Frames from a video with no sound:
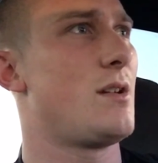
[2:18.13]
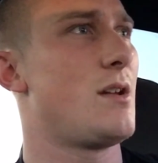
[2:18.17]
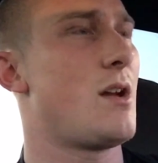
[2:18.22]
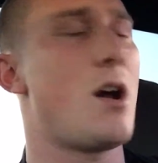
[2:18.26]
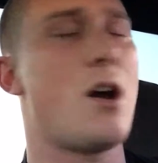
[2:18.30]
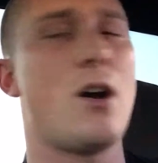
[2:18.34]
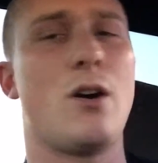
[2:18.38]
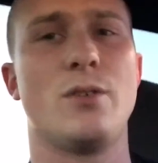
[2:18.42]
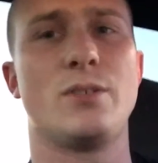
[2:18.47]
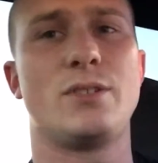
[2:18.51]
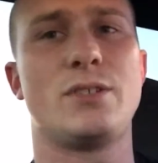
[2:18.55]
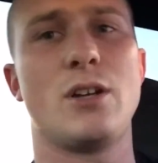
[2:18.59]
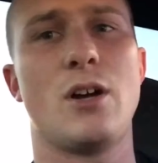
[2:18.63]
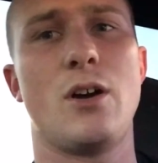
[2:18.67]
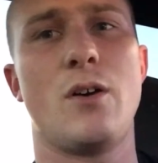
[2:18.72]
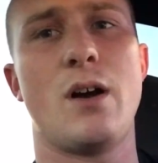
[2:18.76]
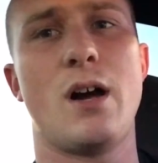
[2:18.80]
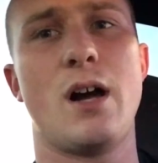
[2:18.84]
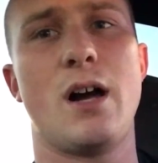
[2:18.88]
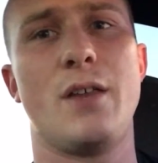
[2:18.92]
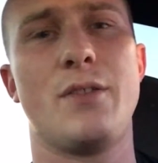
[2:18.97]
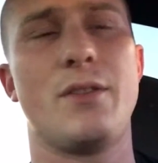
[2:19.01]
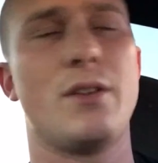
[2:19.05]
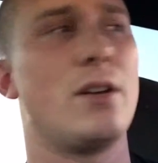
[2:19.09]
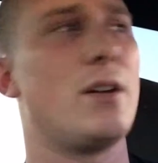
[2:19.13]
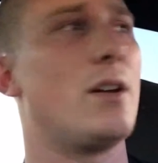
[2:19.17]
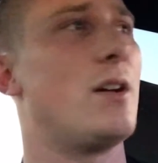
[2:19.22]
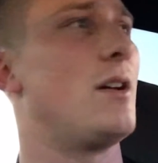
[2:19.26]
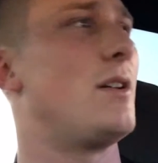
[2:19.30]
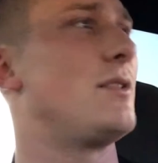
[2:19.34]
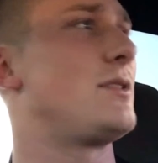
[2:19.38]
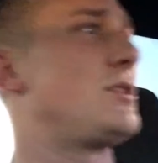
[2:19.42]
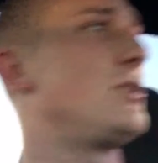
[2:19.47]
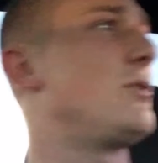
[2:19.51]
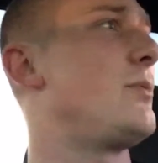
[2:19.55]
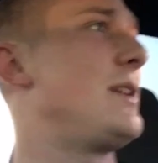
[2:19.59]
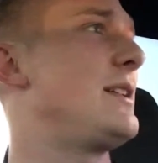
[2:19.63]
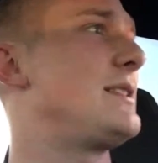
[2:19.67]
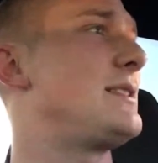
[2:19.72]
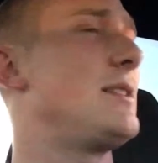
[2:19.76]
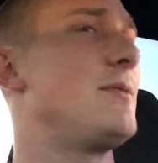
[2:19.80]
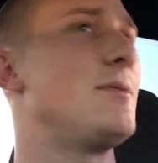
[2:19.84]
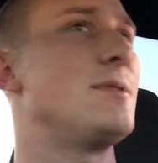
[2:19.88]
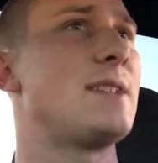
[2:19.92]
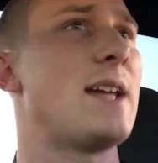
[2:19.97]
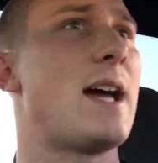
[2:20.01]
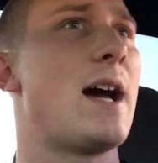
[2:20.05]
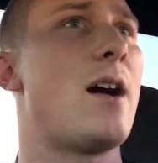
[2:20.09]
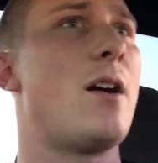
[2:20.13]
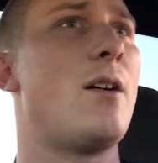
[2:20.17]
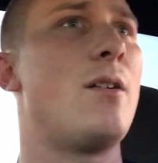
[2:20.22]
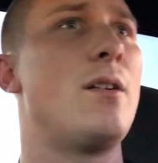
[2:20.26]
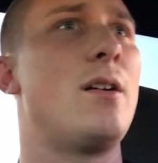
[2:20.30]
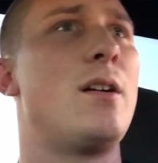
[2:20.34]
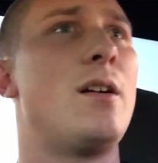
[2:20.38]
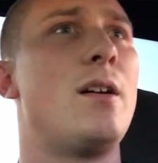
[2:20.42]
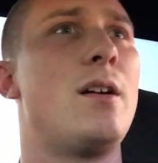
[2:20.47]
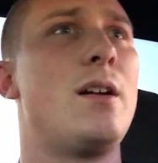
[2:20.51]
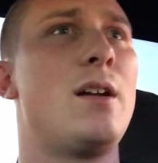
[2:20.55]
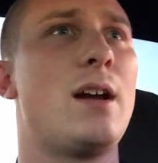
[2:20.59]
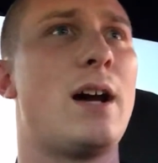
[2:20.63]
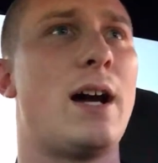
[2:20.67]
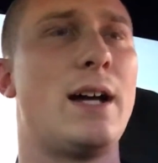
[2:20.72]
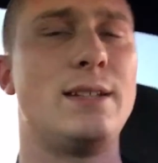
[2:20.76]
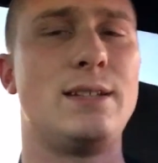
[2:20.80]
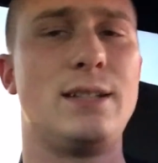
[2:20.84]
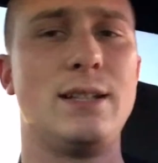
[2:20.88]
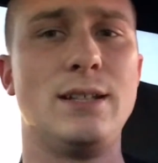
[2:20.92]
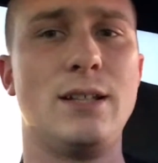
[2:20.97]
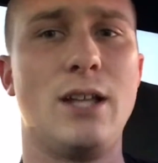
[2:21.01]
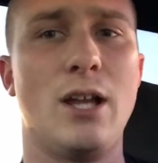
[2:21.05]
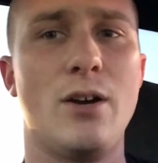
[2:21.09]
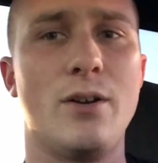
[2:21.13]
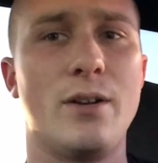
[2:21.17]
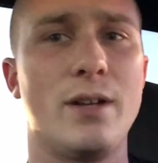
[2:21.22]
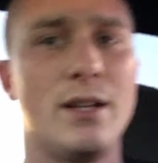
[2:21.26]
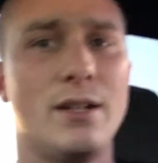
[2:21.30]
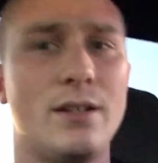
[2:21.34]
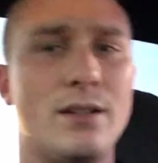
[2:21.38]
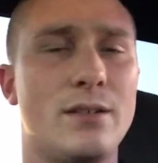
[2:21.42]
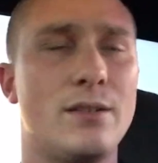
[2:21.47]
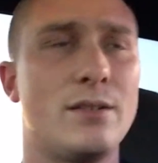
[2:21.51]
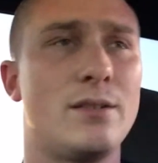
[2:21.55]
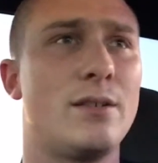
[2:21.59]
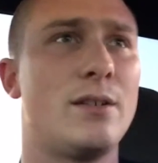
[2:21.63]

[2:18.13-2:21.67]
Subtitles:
Oh, so the 2 weeks he was out, I deloaded.